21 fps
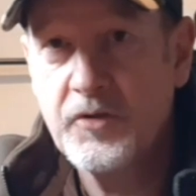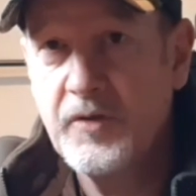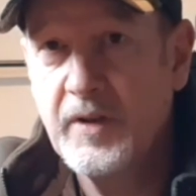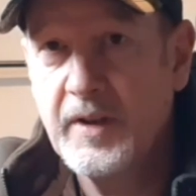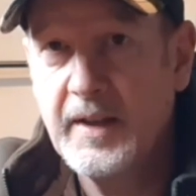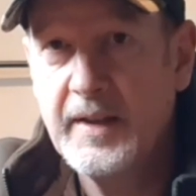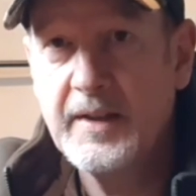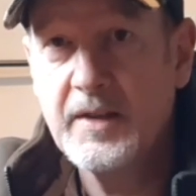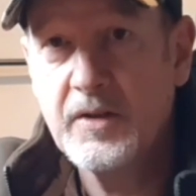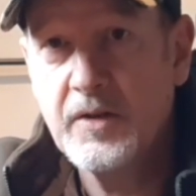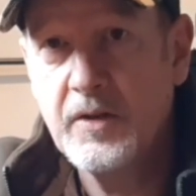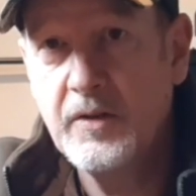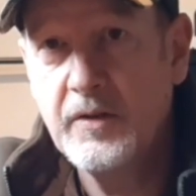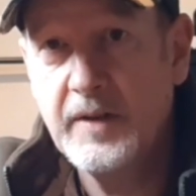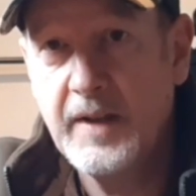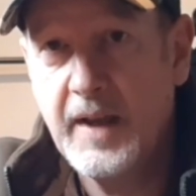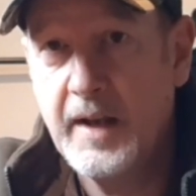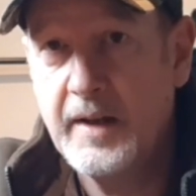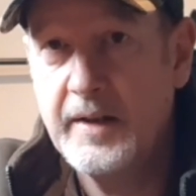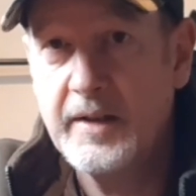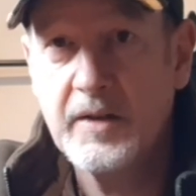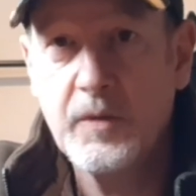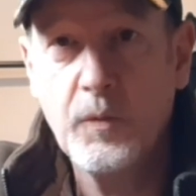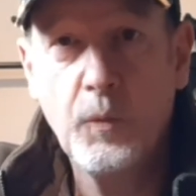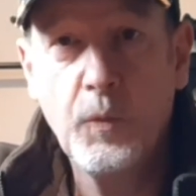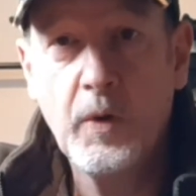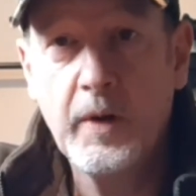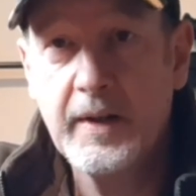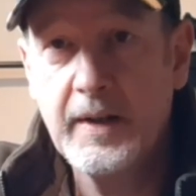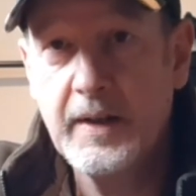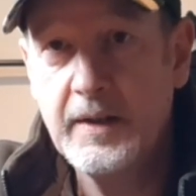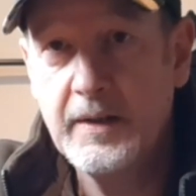trigger is good and it's
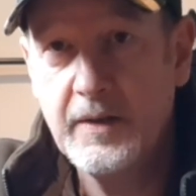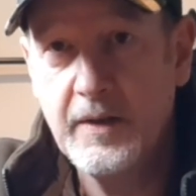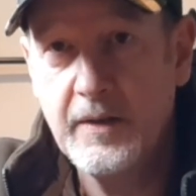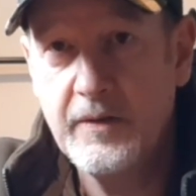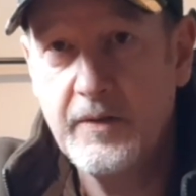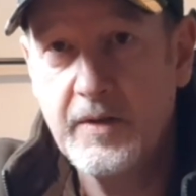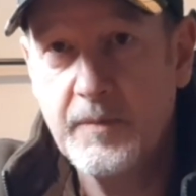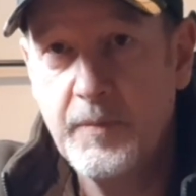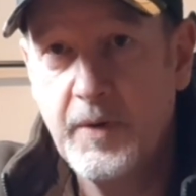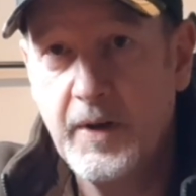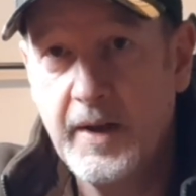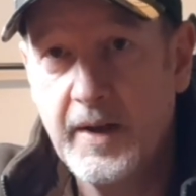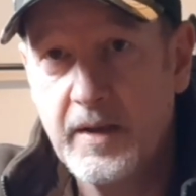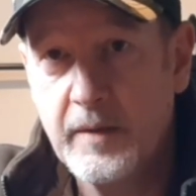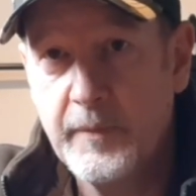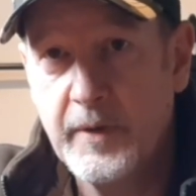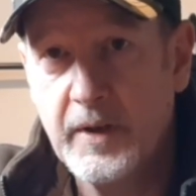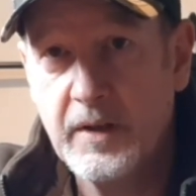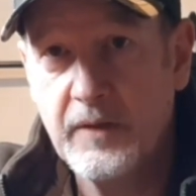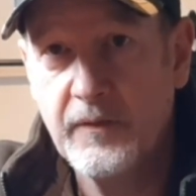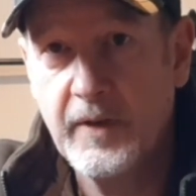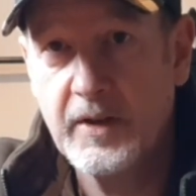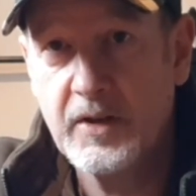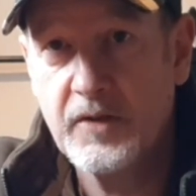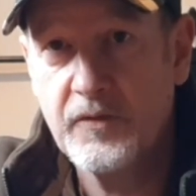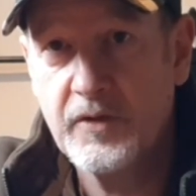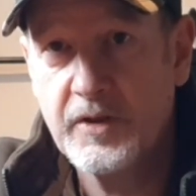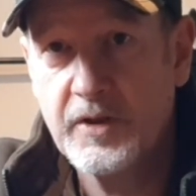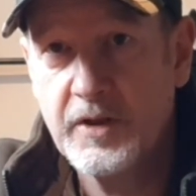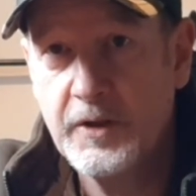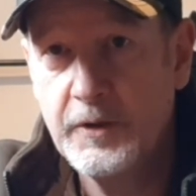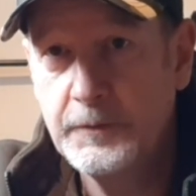widely used by other
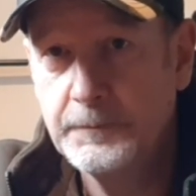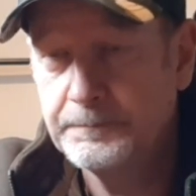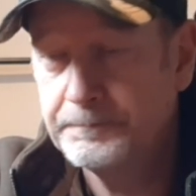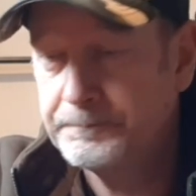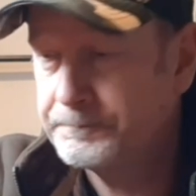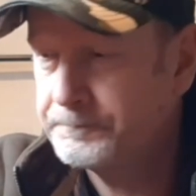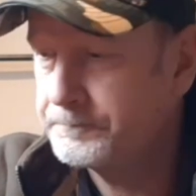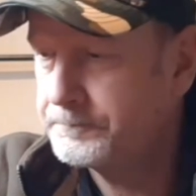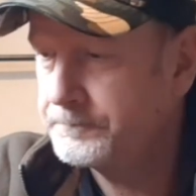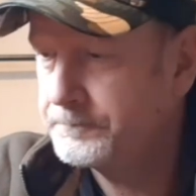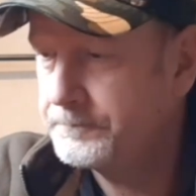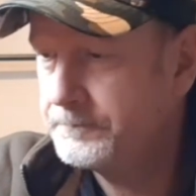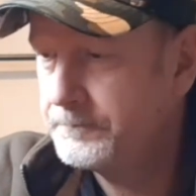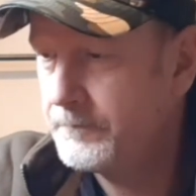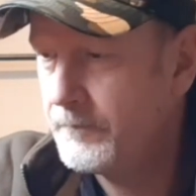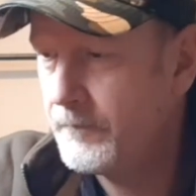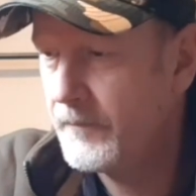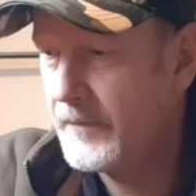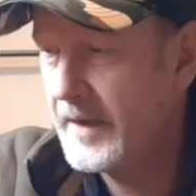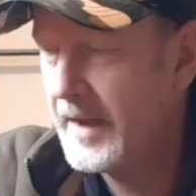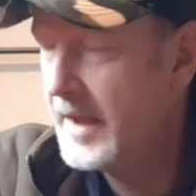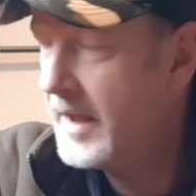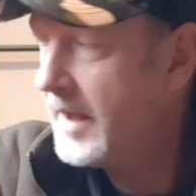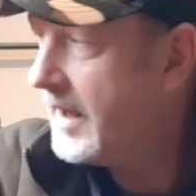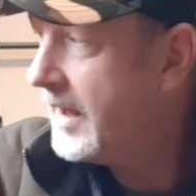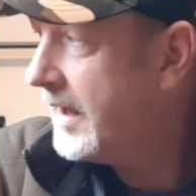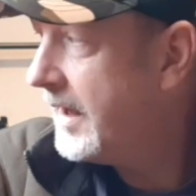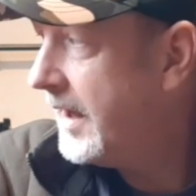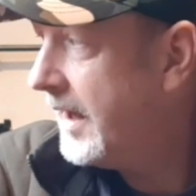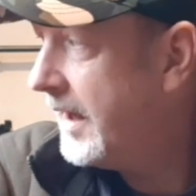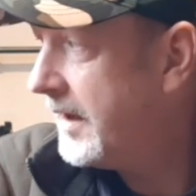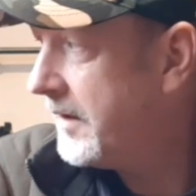manufacturers too.
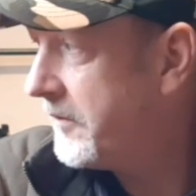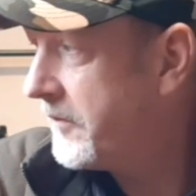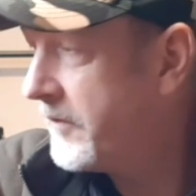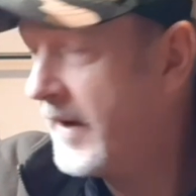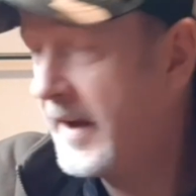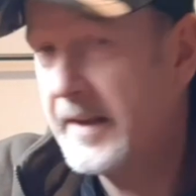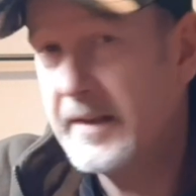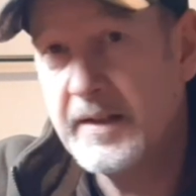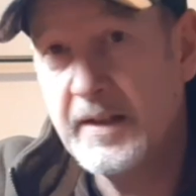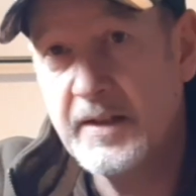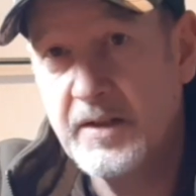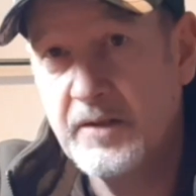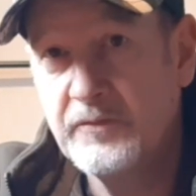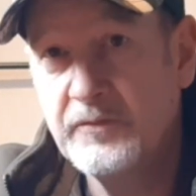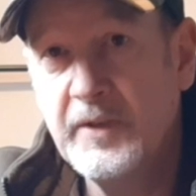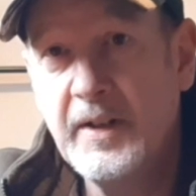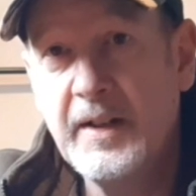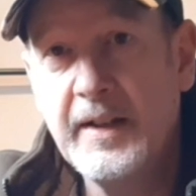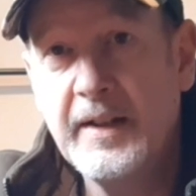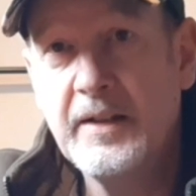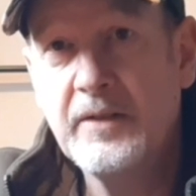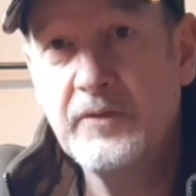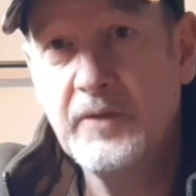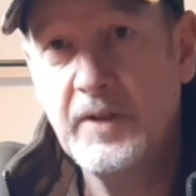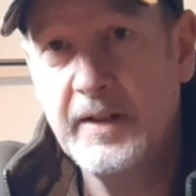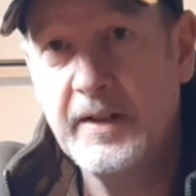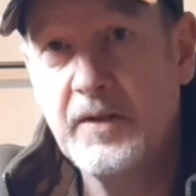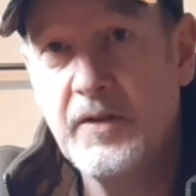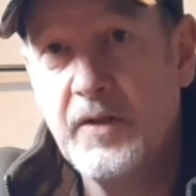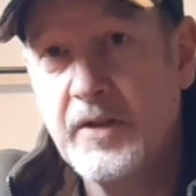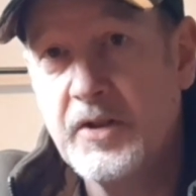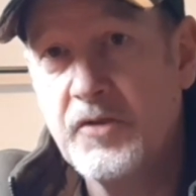In fact, it's a really,
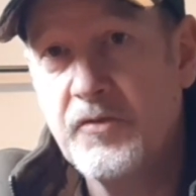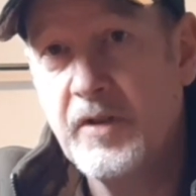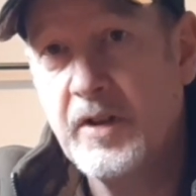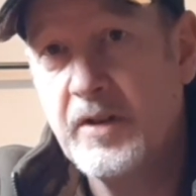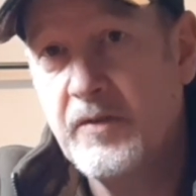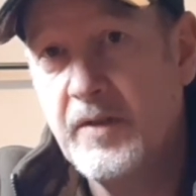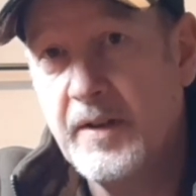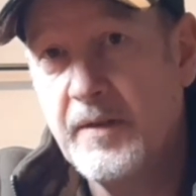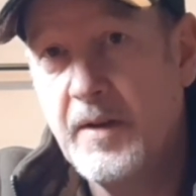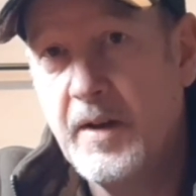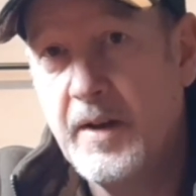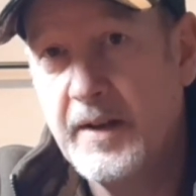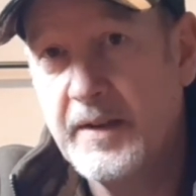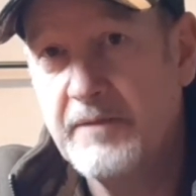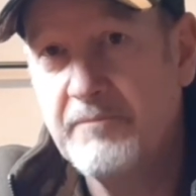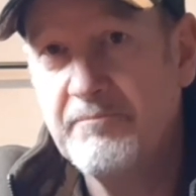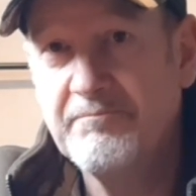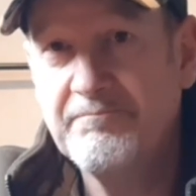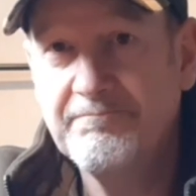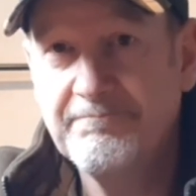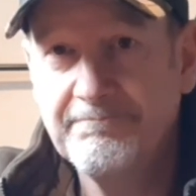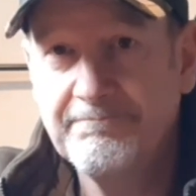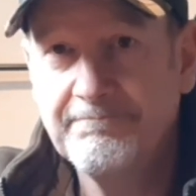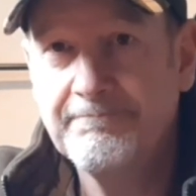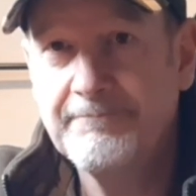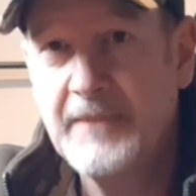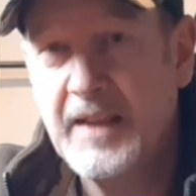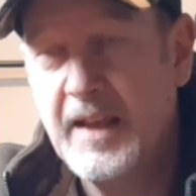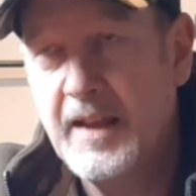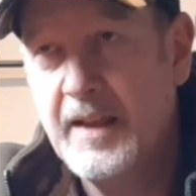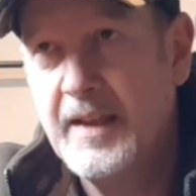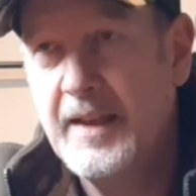really nice trigger.
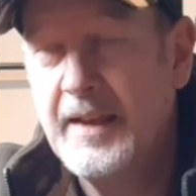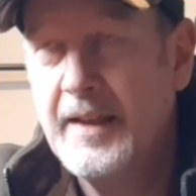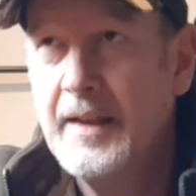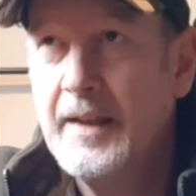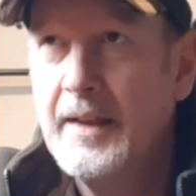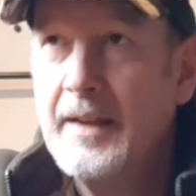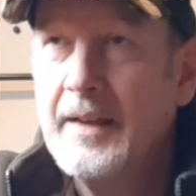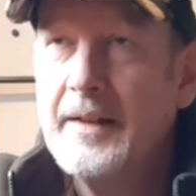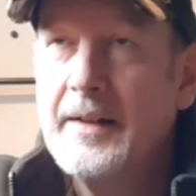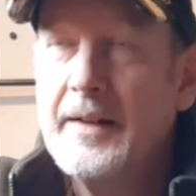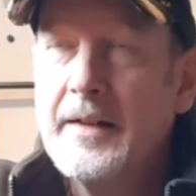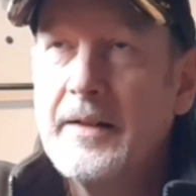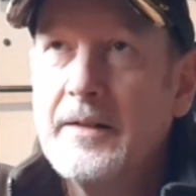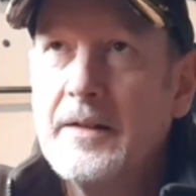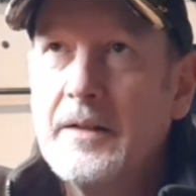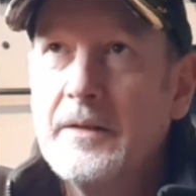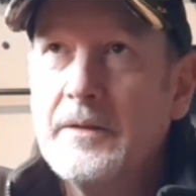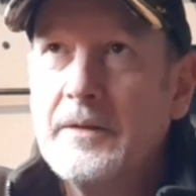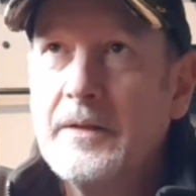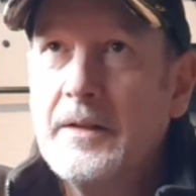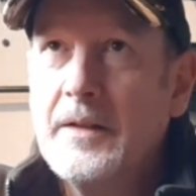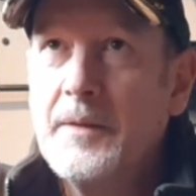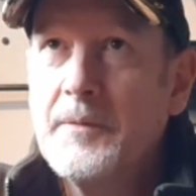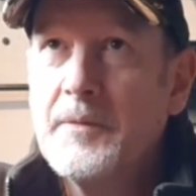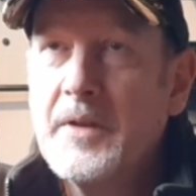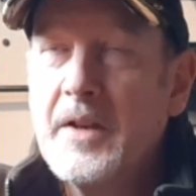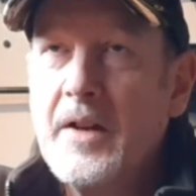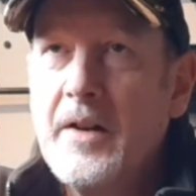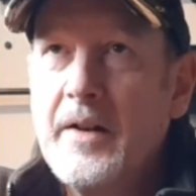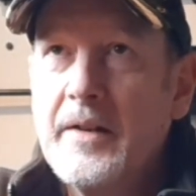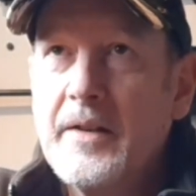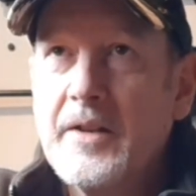I don't know, I'm
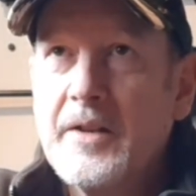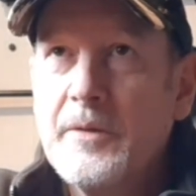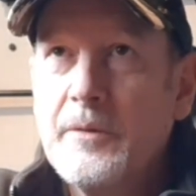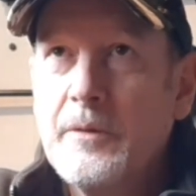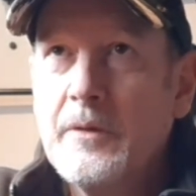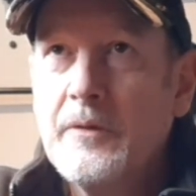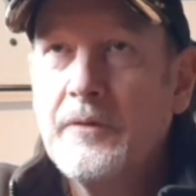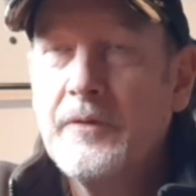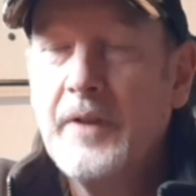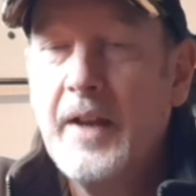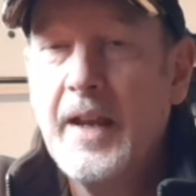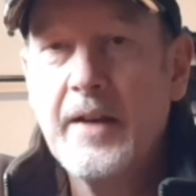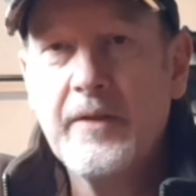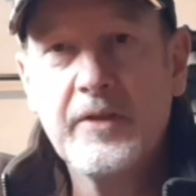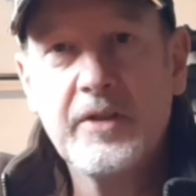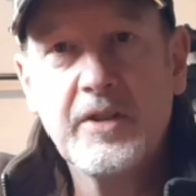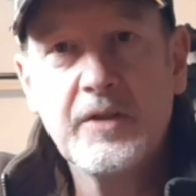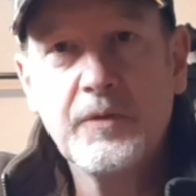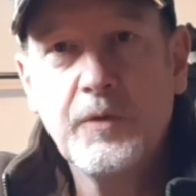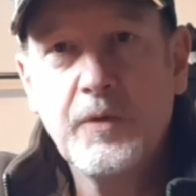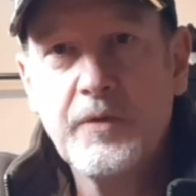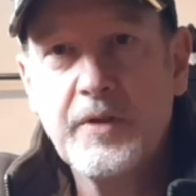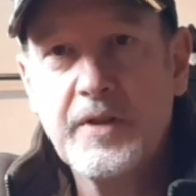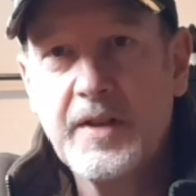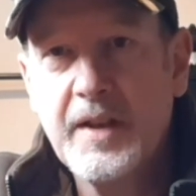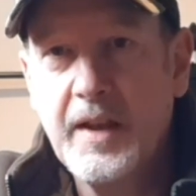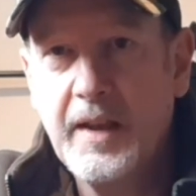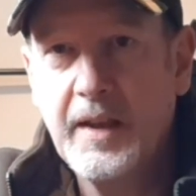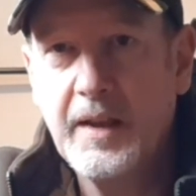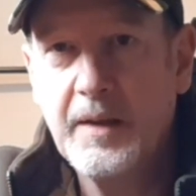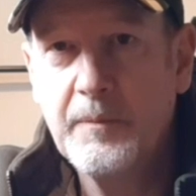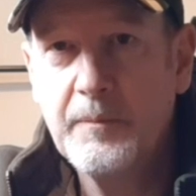kind of sort of erring towards
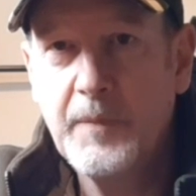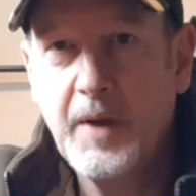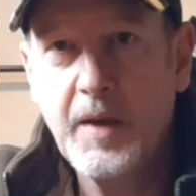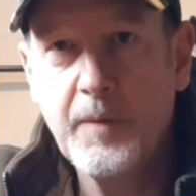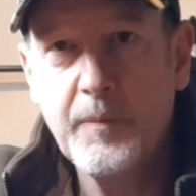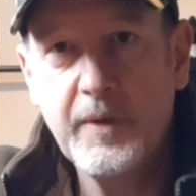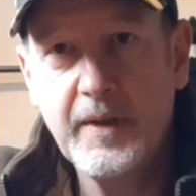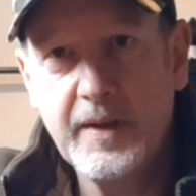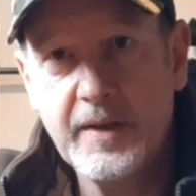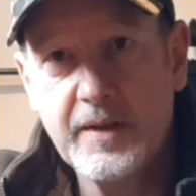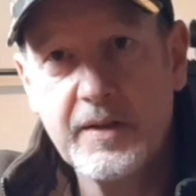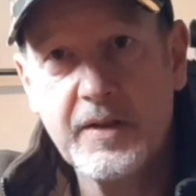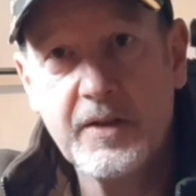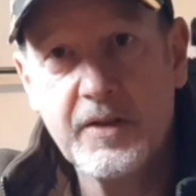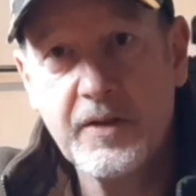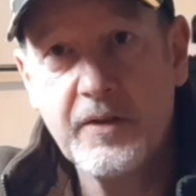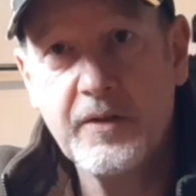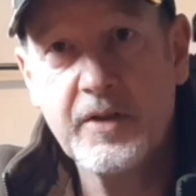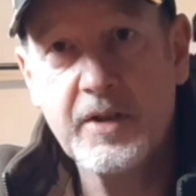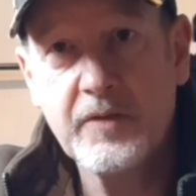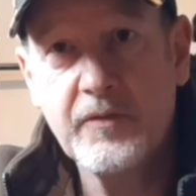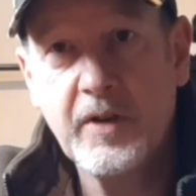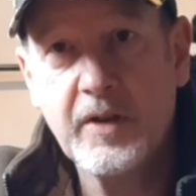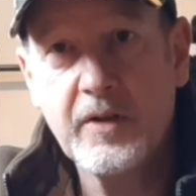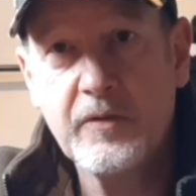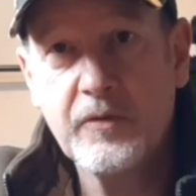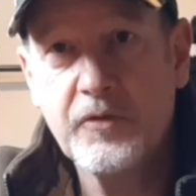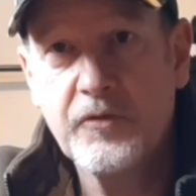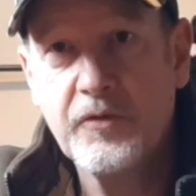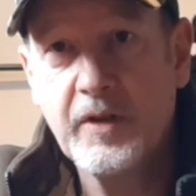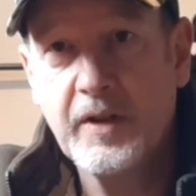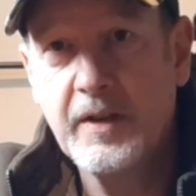saying maybe it's as good as a
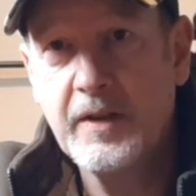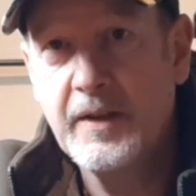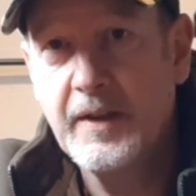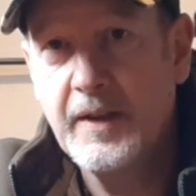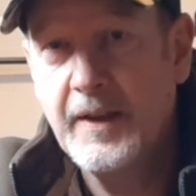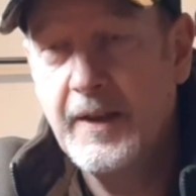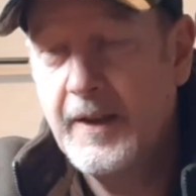record trigger.